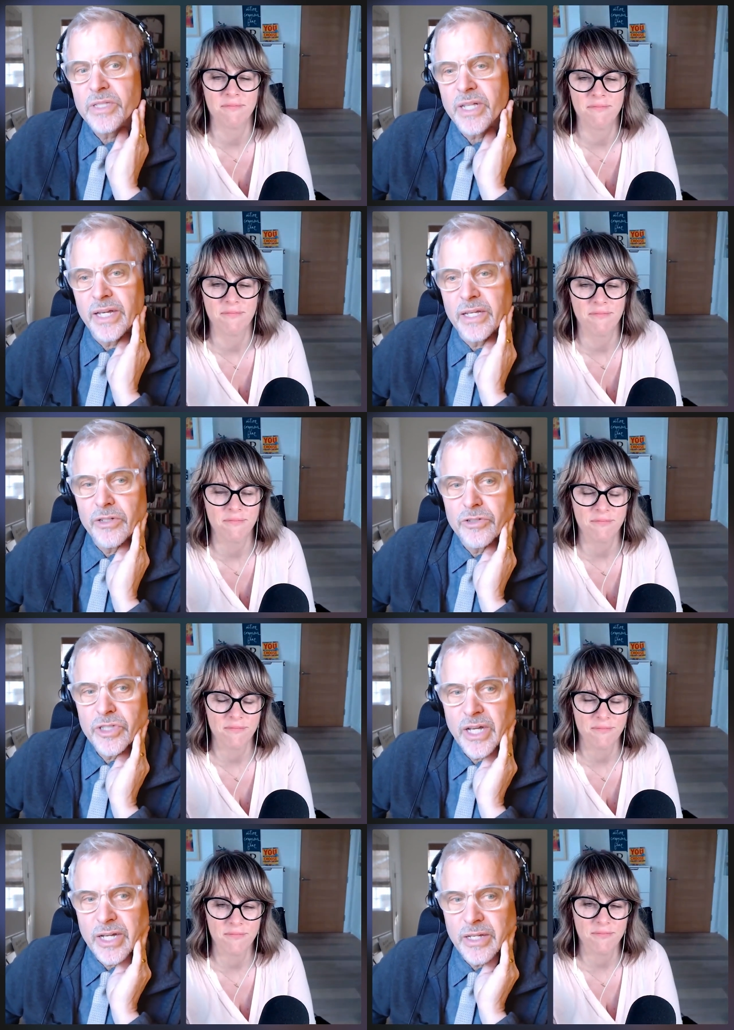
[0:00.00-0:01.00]
Speaker 1: seems like
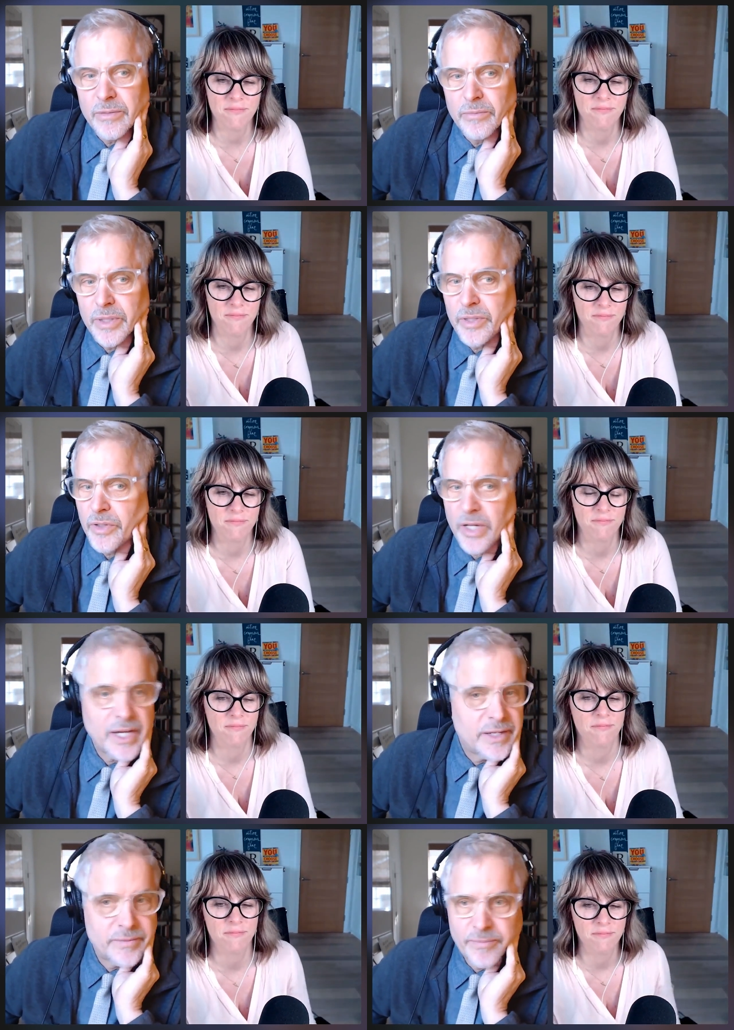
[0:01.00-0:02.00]
you're stuck but you're
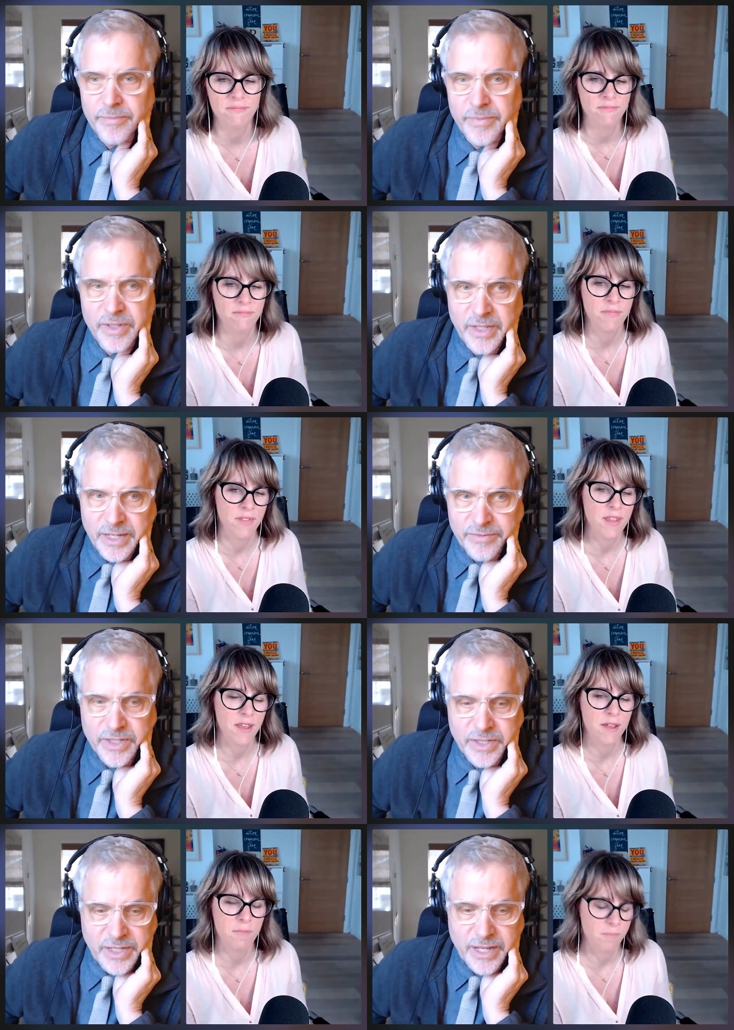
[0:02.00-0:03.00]
not. You
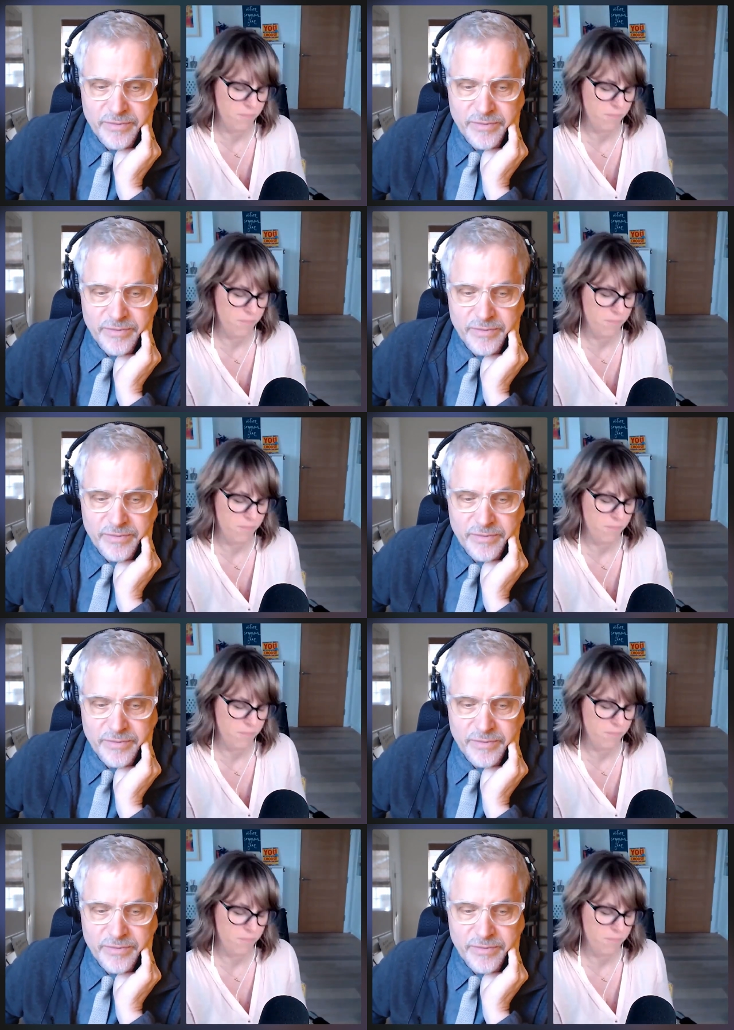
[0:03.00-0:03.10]
have to